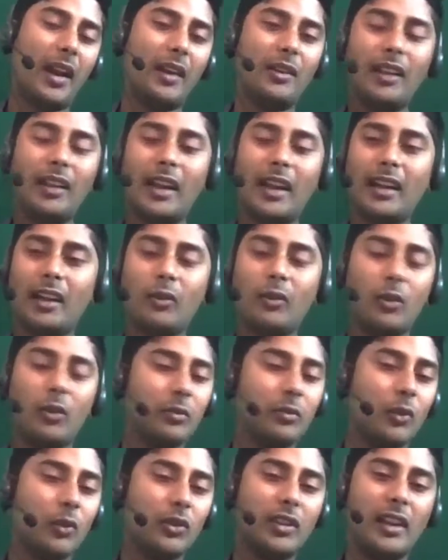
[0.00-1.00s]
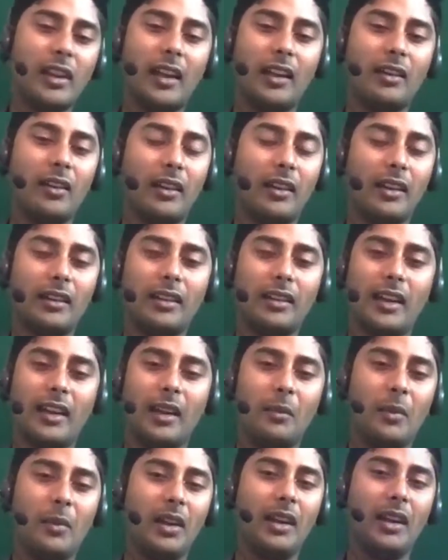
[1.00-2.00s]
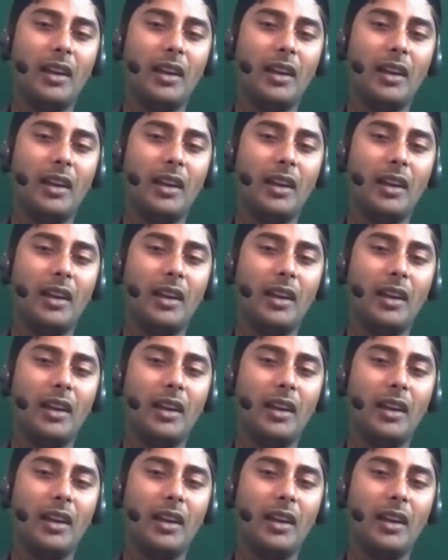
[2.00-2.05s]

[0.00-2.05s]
to that, it was mostly electronics and embedded